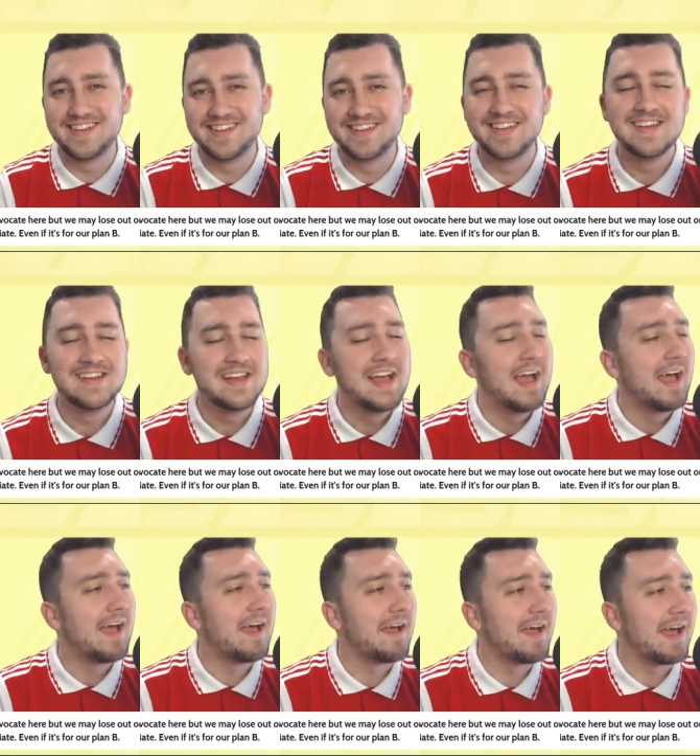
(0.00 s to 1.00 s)
uh,
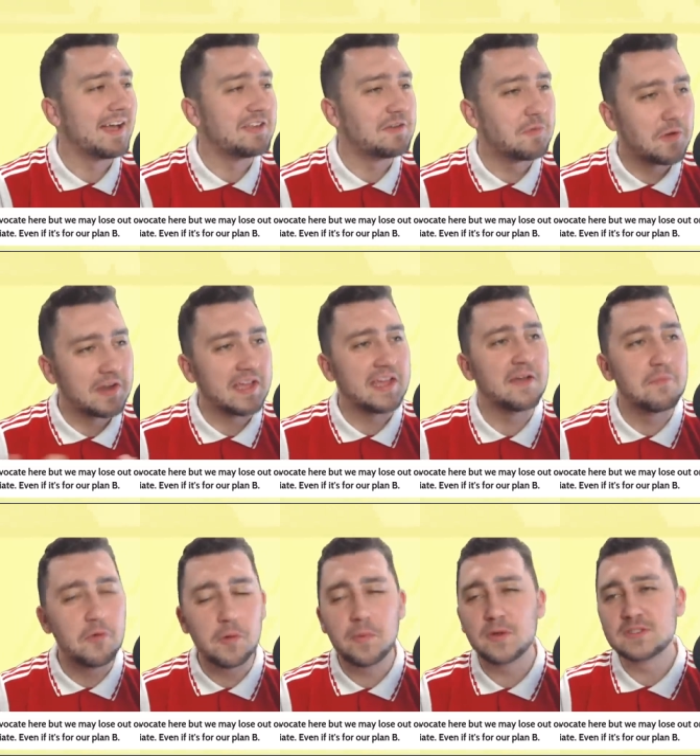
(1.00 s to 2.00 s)
and you want to hear
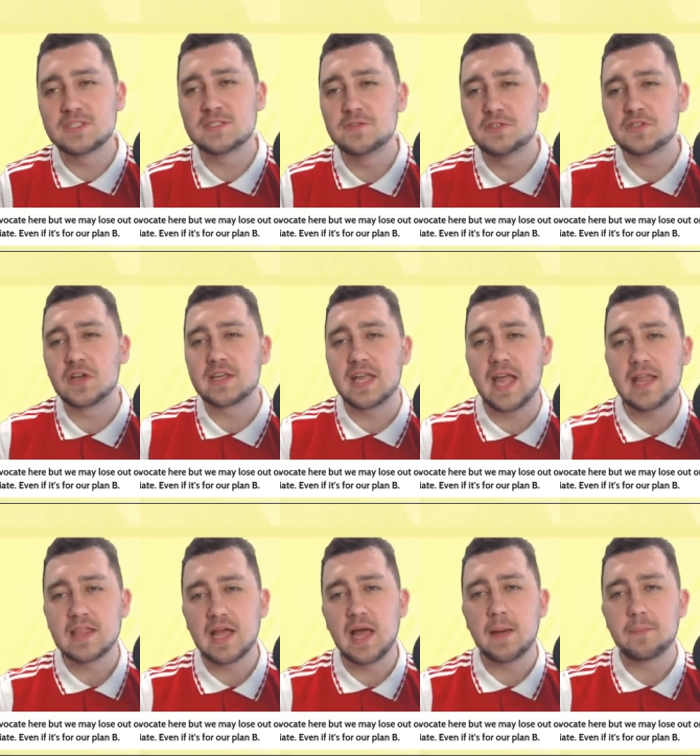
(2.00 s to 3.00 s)
more positive news i get
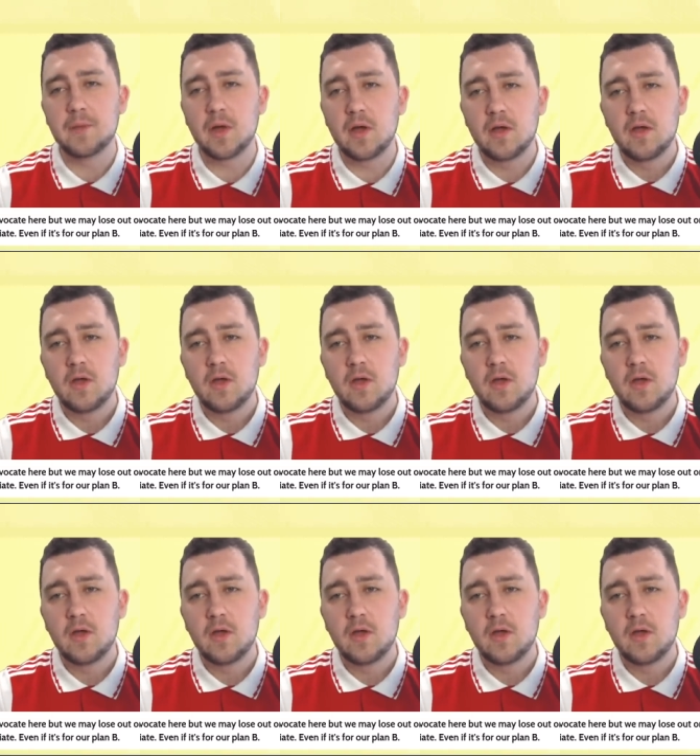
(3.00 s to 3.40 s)
that but